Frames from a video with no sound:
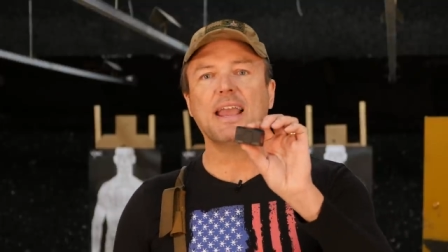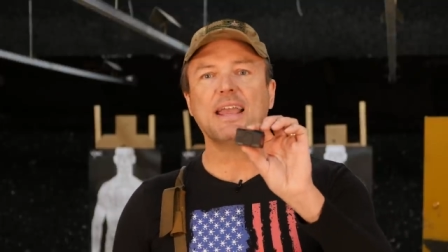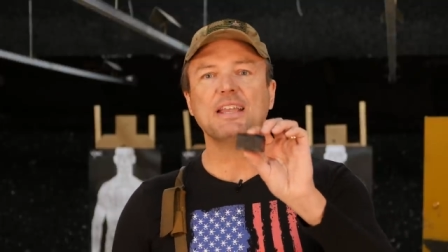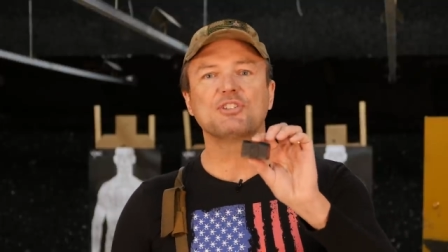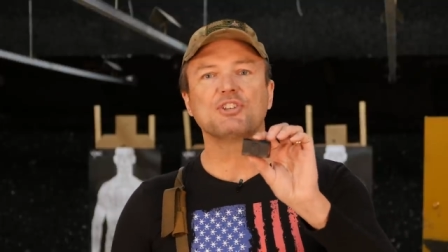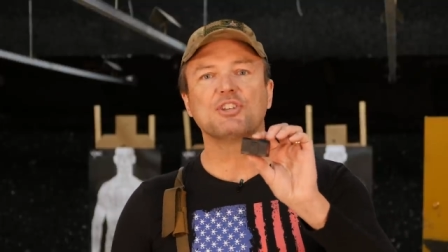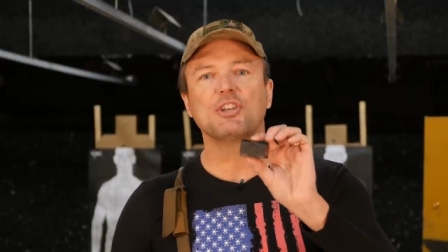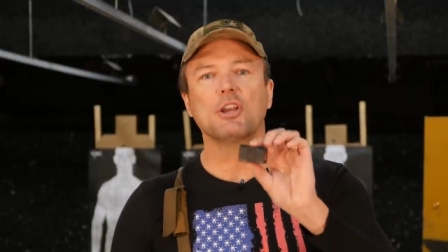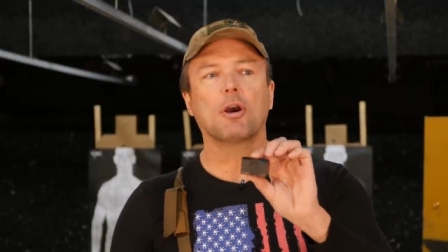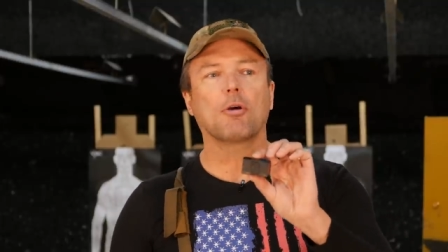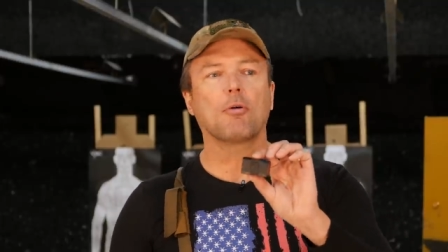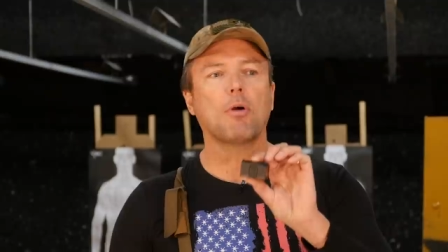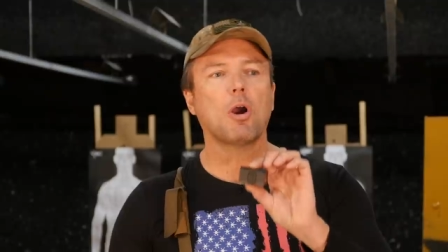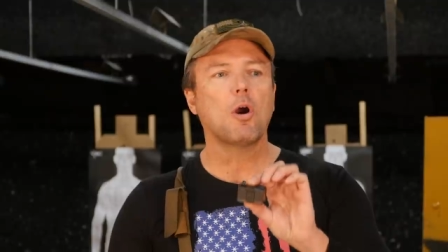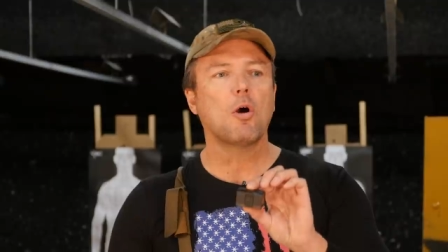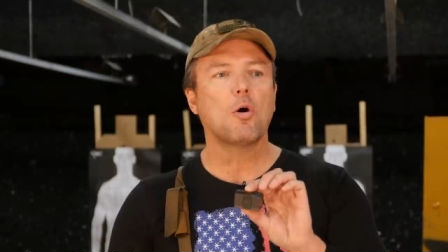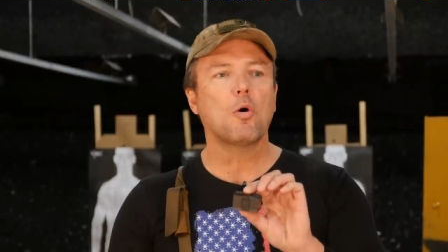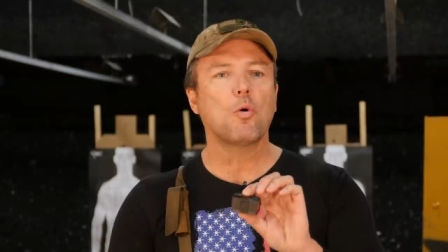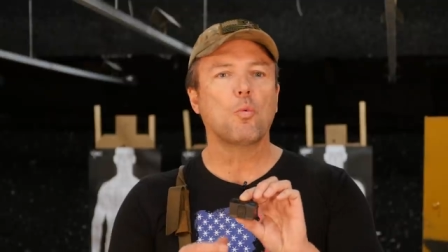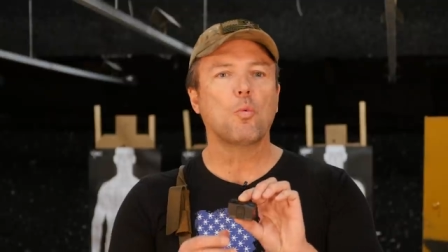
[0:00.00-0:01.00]

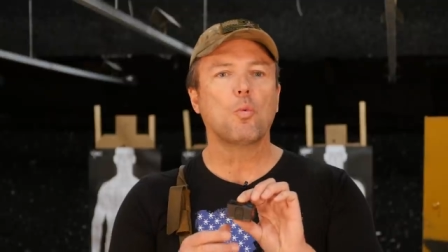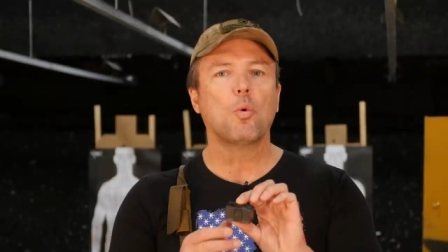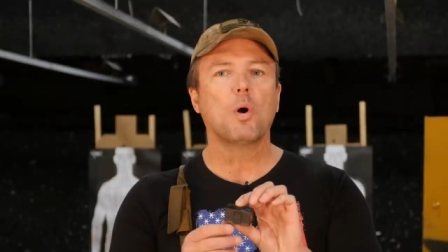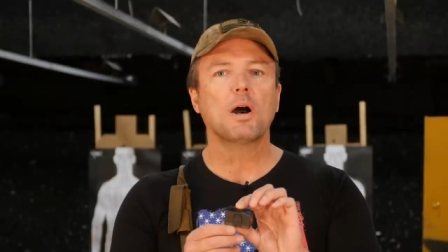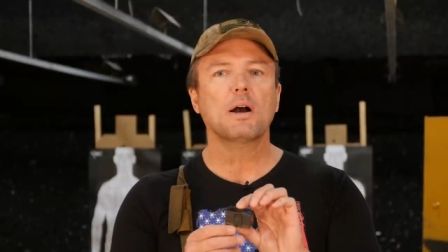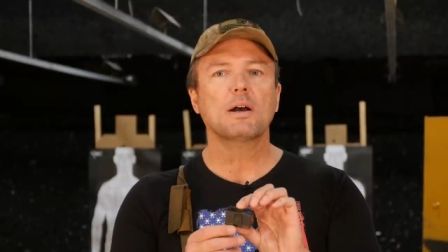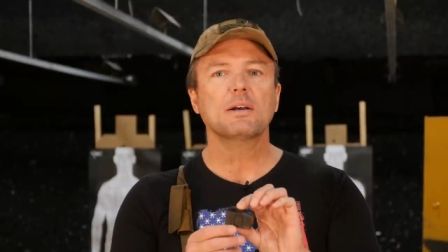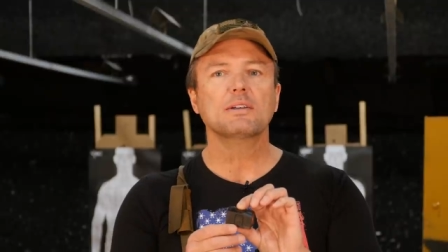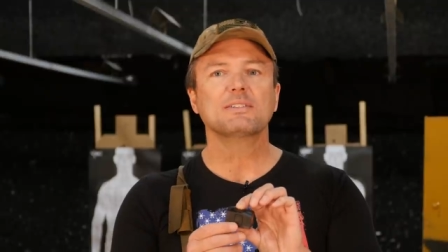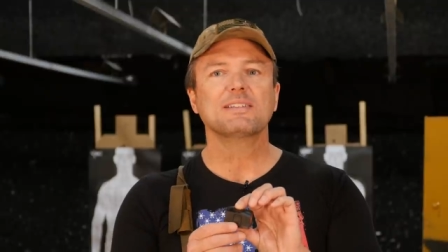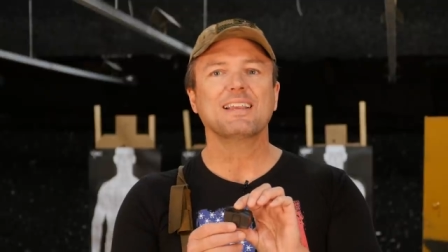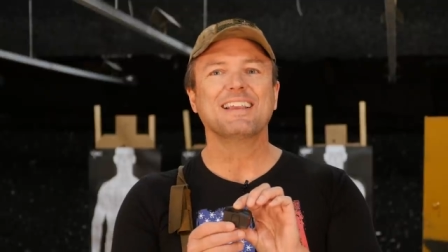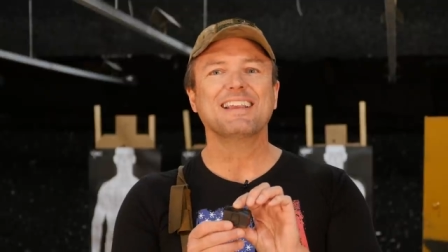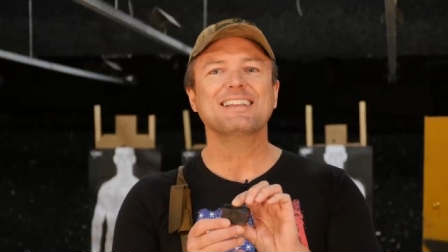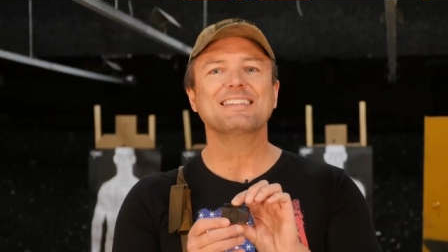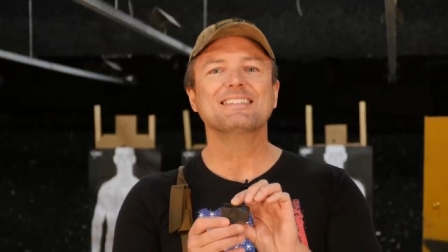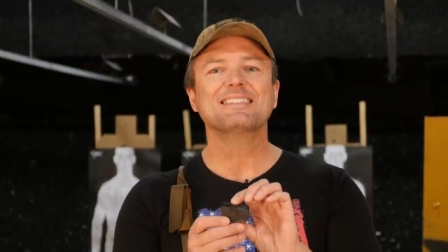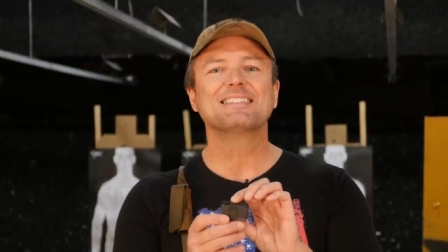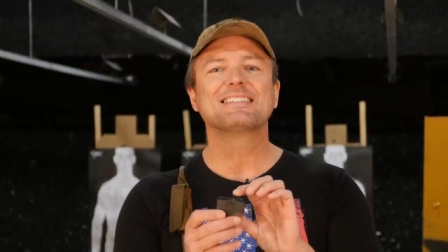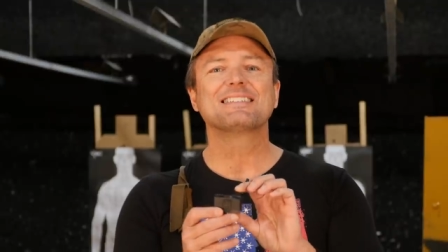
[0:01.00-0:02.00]
ACRO was
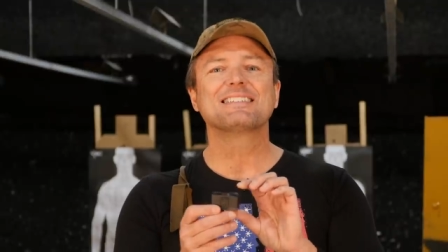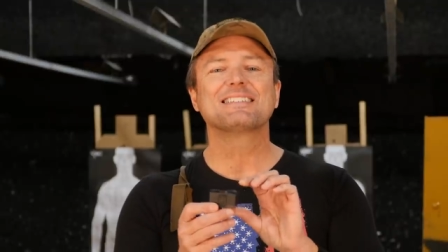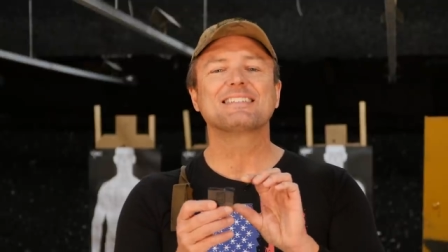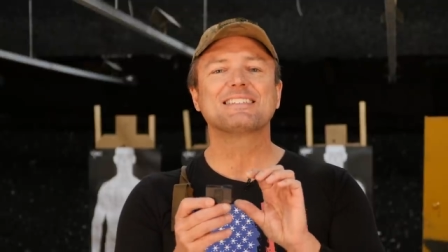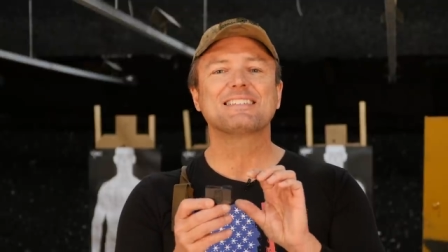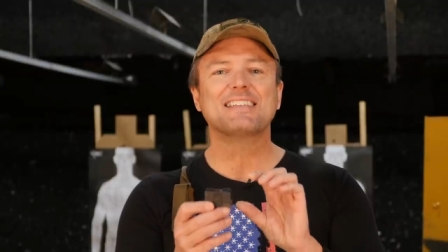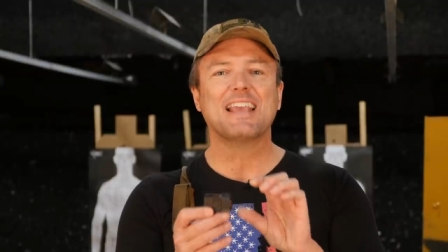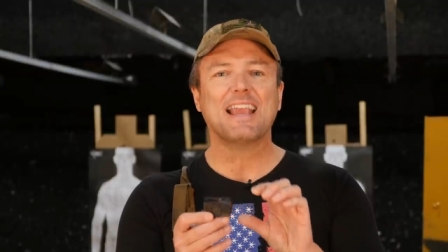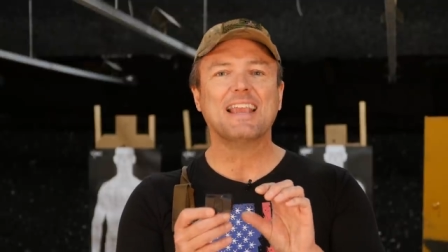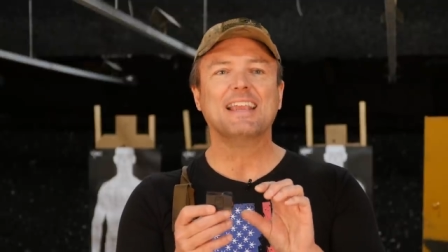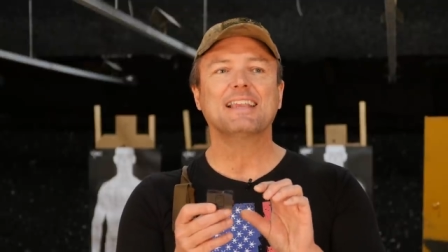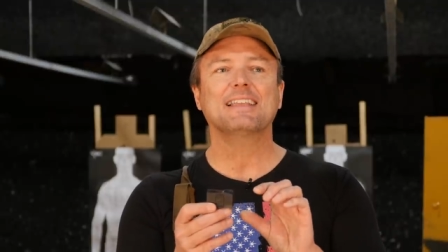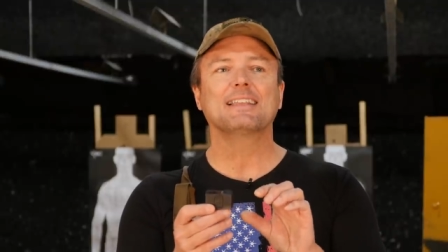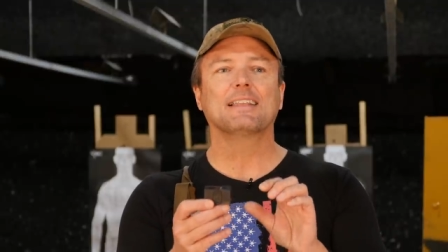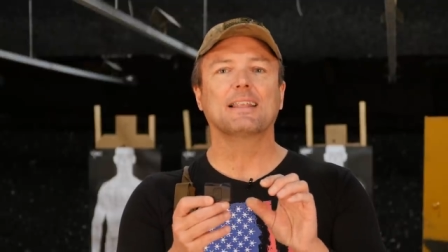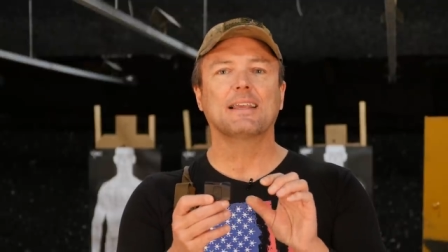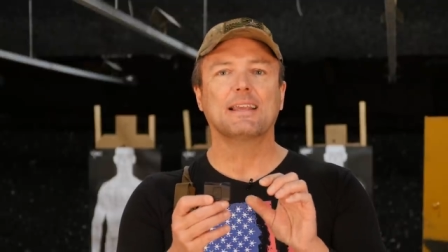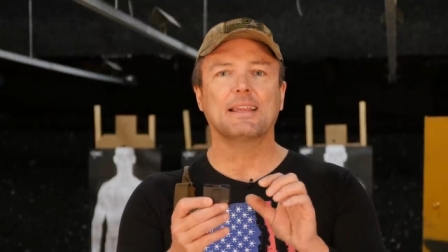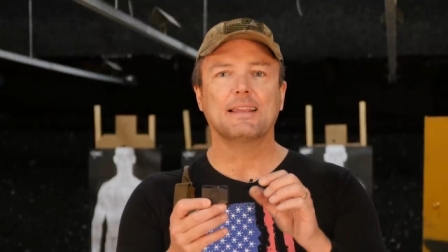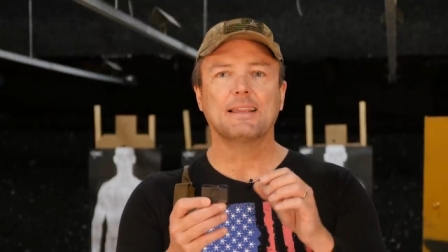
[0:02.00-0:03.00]

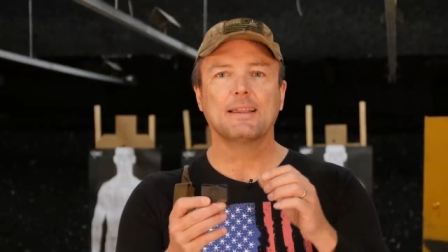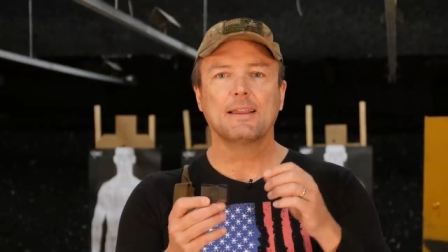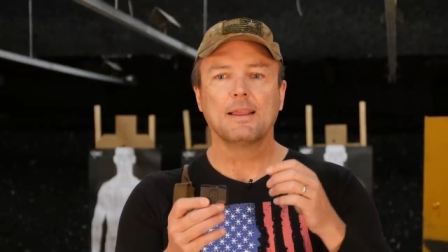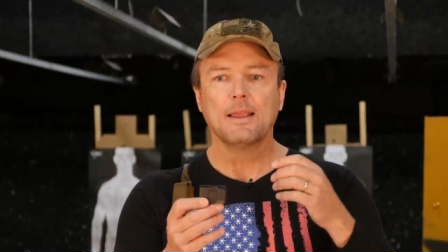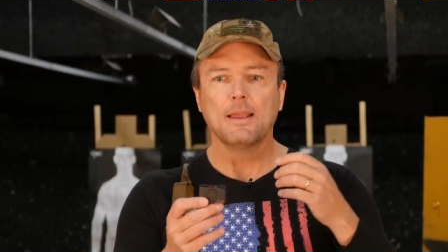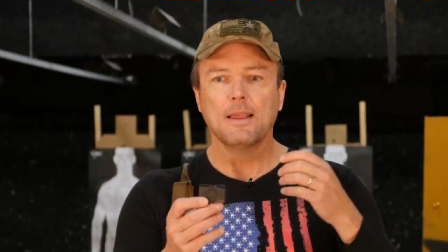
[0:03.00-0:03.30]
insanely